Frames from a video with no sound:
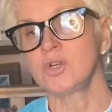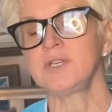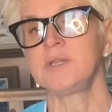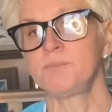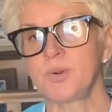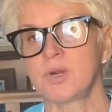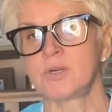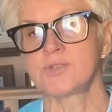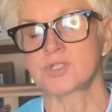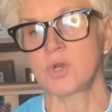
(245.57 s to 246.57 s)
gonna
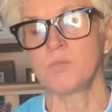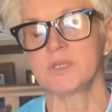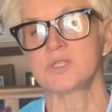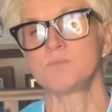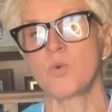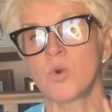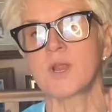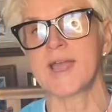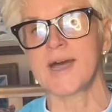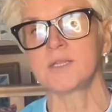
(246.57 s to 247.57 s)
burn so much more
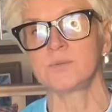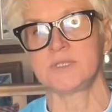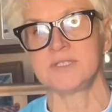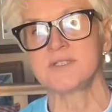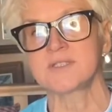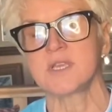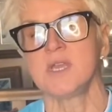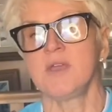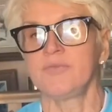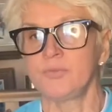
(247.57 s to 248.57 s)
calories
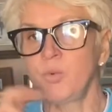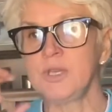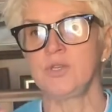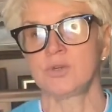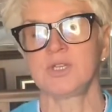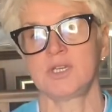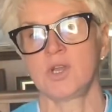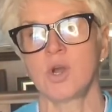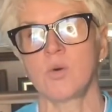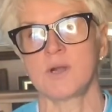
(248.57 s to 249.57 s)
when you're gonna
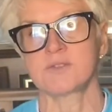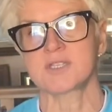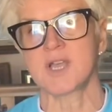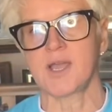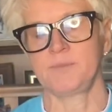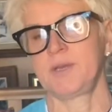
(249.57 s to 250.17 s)
go outside.